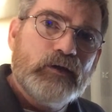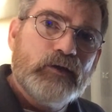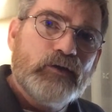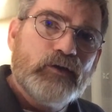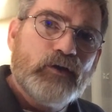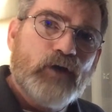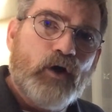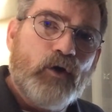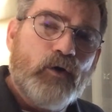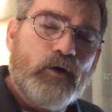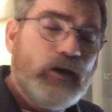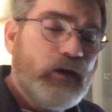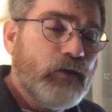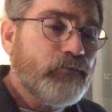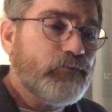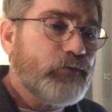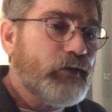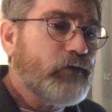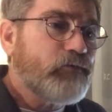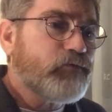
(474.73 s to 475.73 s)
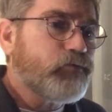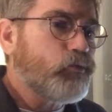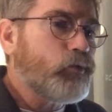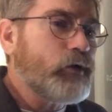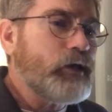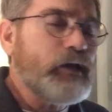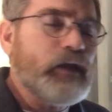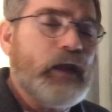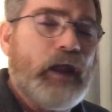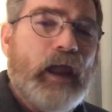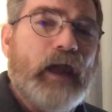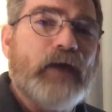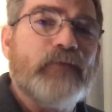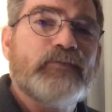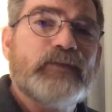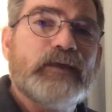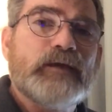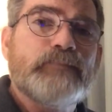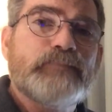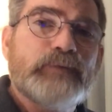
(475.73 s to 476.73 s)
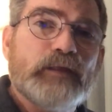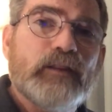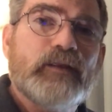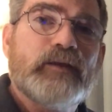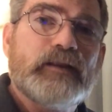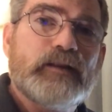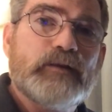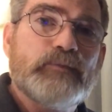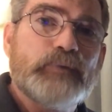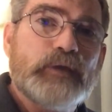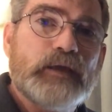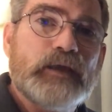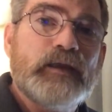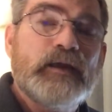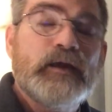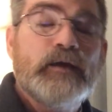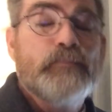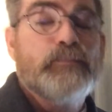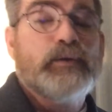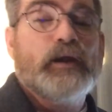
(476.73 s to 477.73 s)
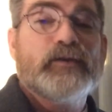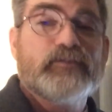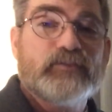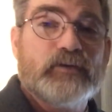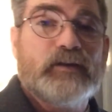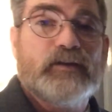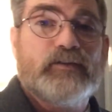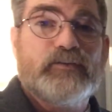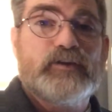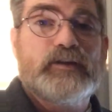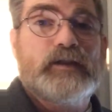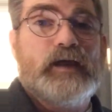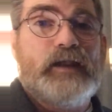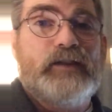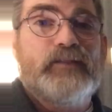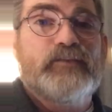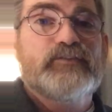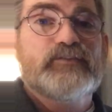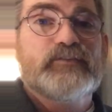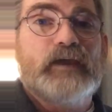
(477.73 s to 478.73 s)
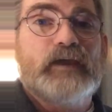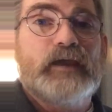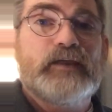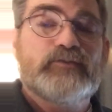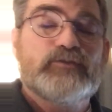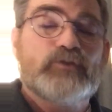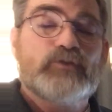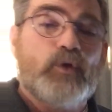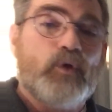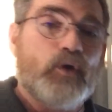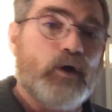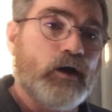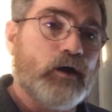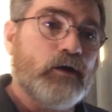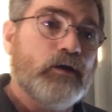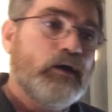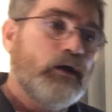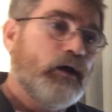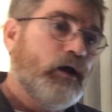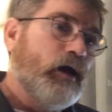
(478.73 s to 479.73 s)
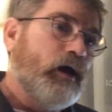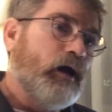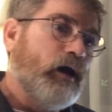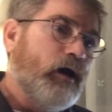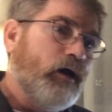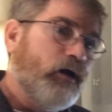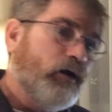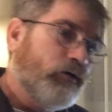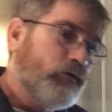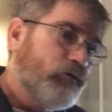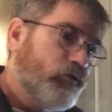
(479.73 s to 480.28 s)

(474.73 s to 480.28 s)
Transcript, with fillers: You know, if if we had the ability to be president of the United States or uh,